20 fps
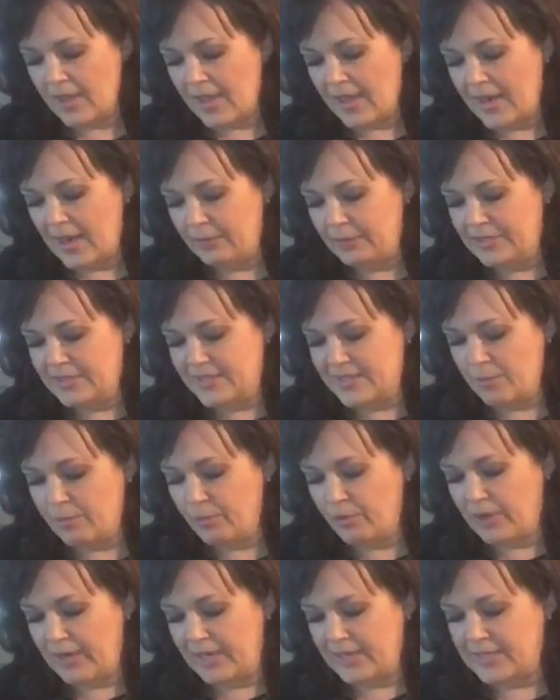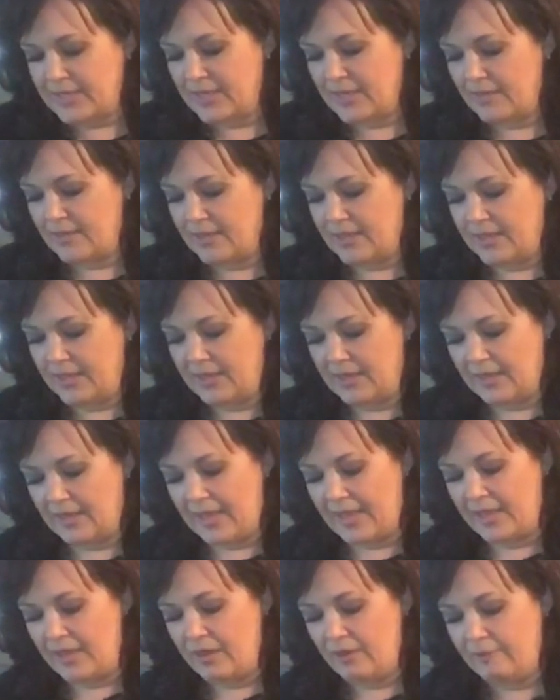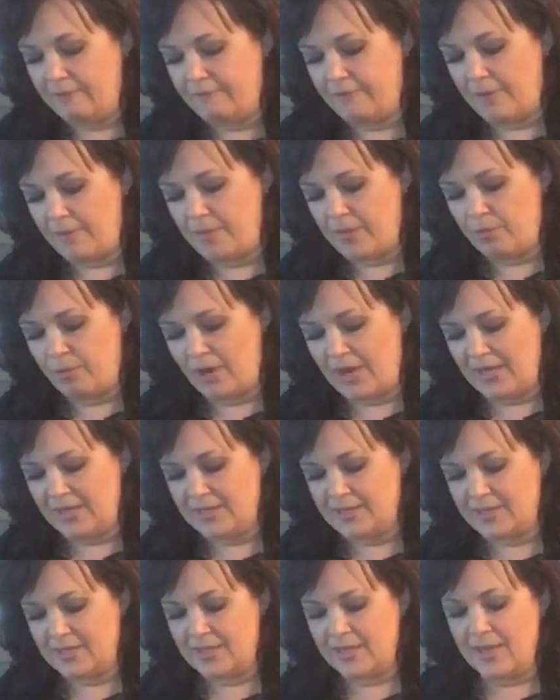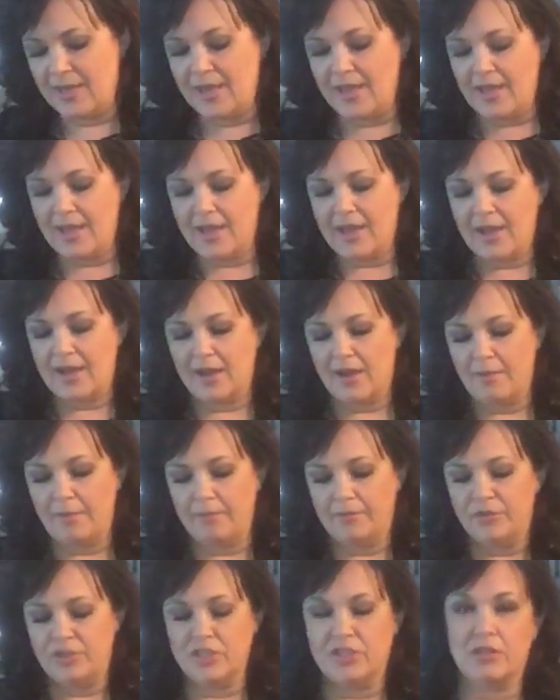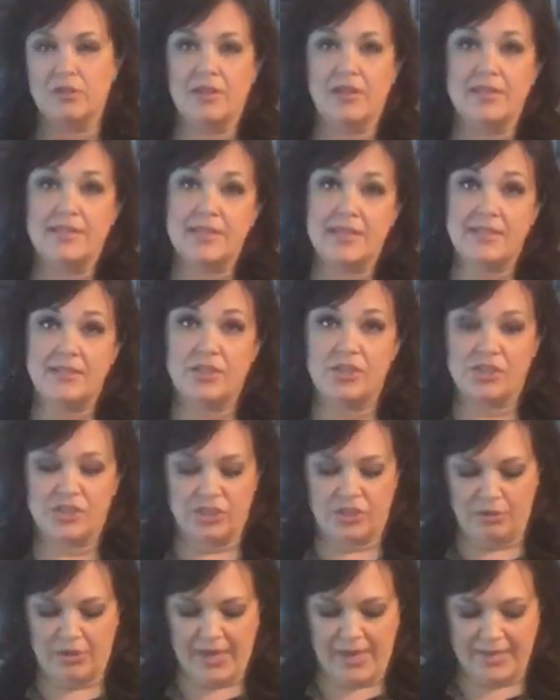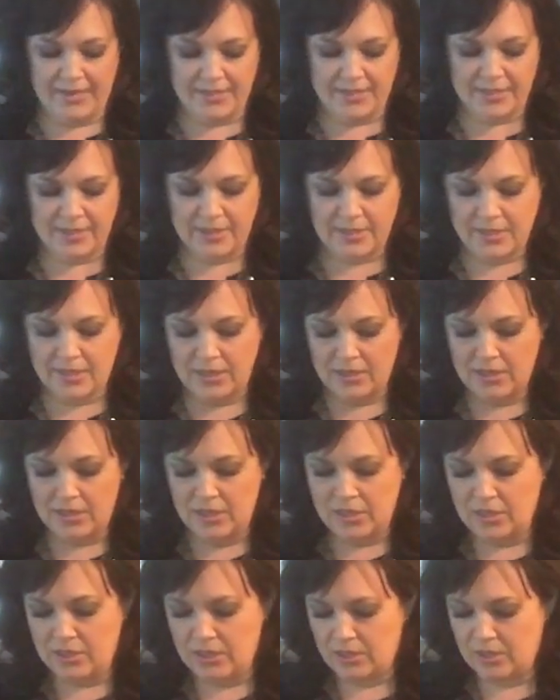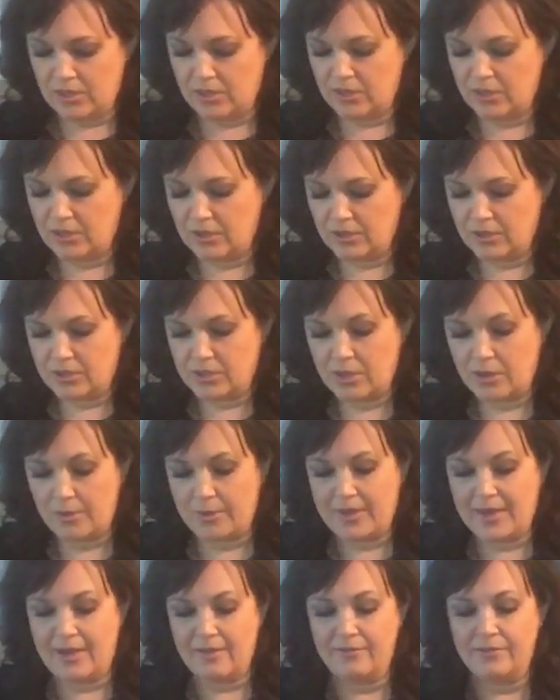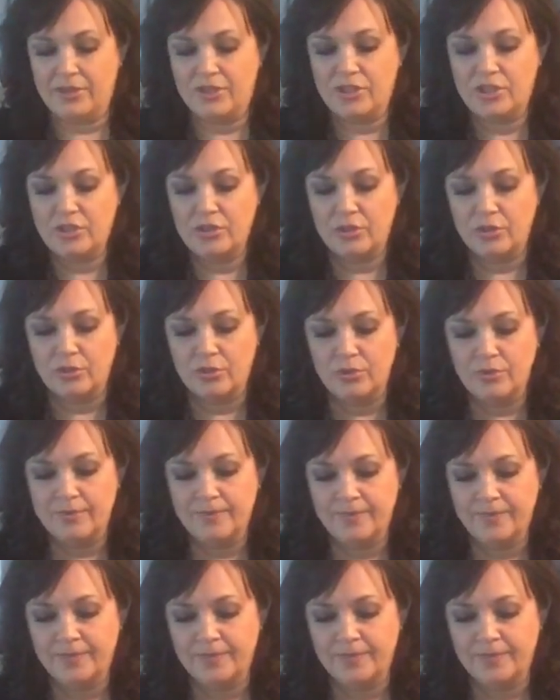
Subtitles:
and I would separate the leg from the breast, just so that it's easier to cut. So I would have the two.